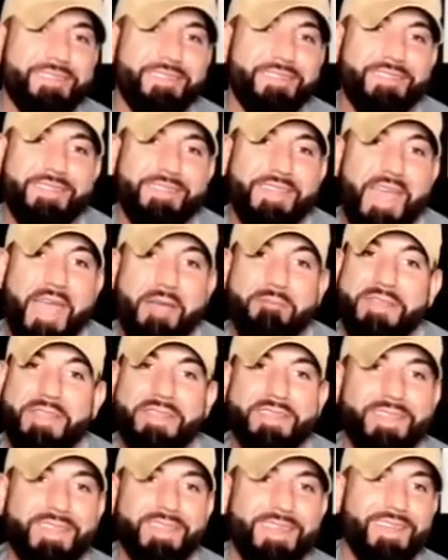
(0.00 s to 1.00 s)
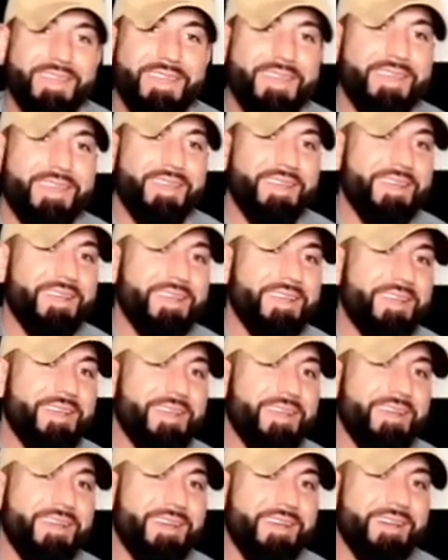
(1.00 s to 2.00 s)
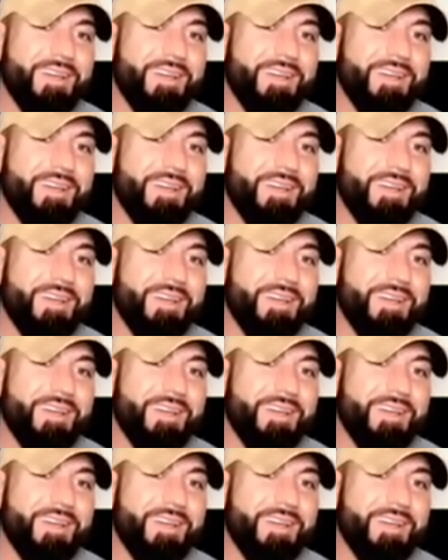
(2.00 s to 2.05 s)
No, I just got a little deal.